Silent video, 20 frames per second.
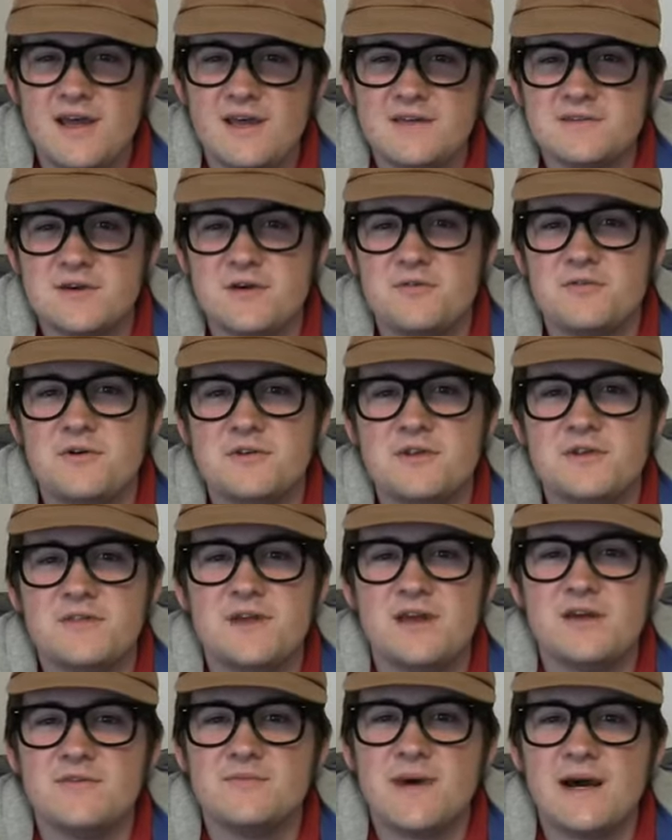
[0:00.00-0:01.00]
And so I wanted to
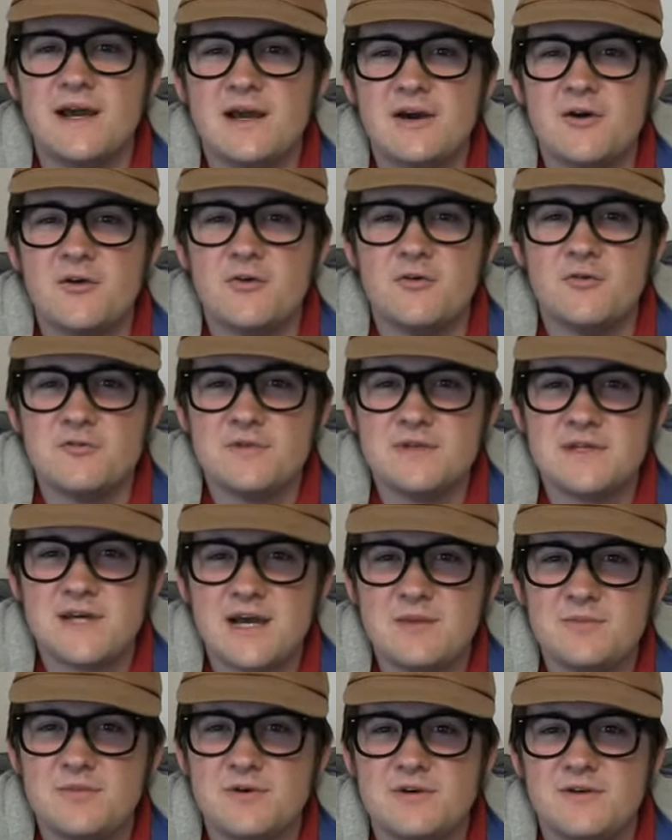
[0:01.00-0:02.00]
think of my own
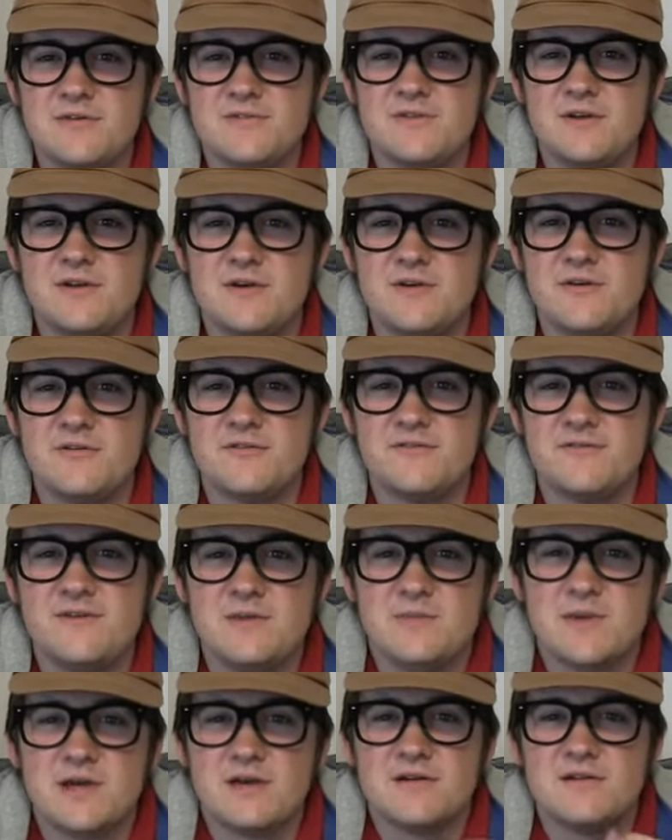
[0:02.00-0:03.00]
type of, you know,
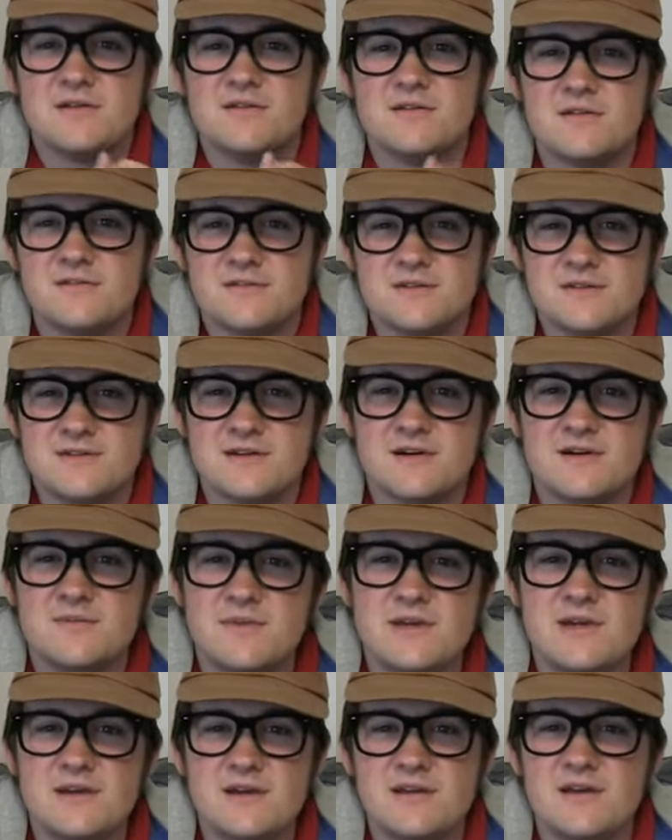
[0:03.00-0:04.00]
female
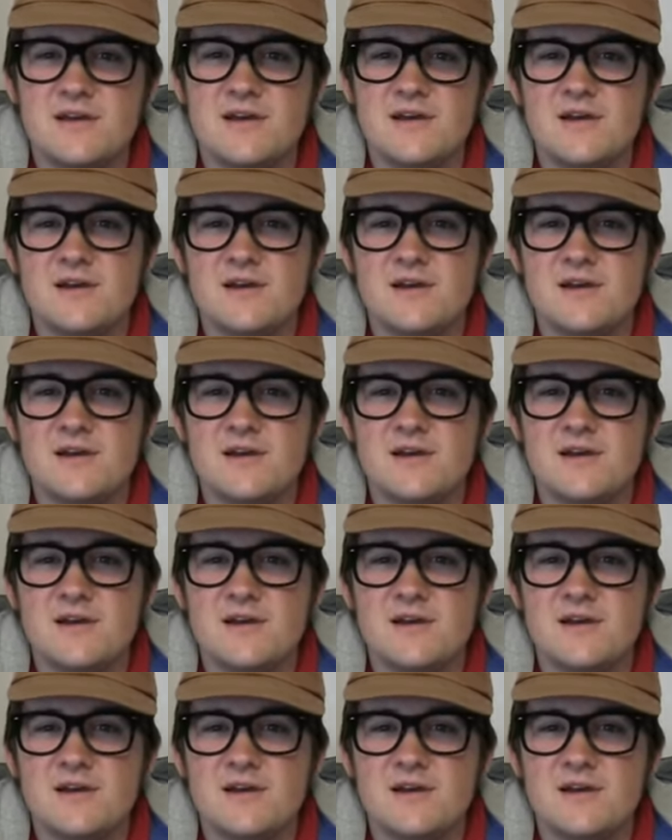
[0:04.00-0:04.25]
zombie